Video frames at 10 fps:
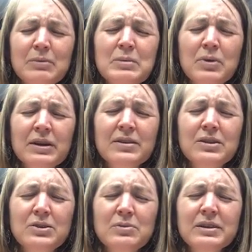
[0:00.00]
And we pray
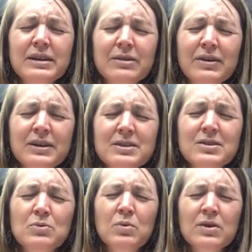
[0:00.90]
that you would give
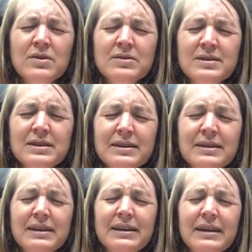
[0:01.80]
us the words
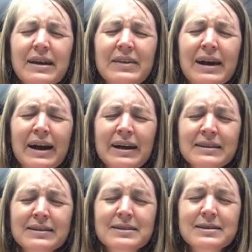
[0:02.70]
and the
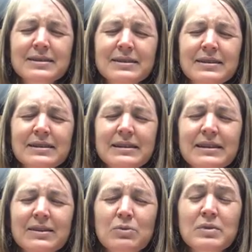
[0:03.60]
acts,
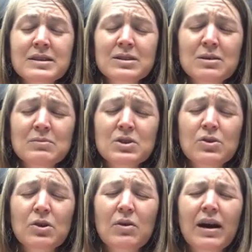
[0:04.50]
the wisdom
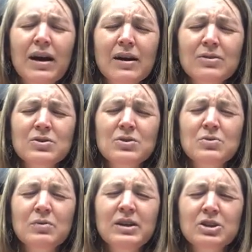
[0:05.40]
to know how
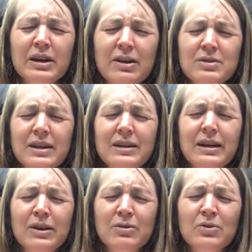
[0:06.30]
to reach out
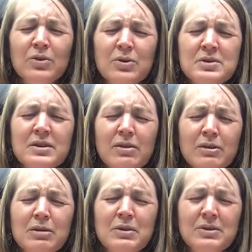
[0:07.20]
and care for those in
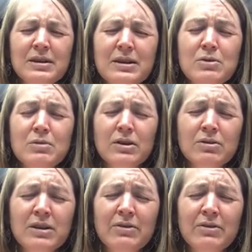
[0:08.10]
our community who are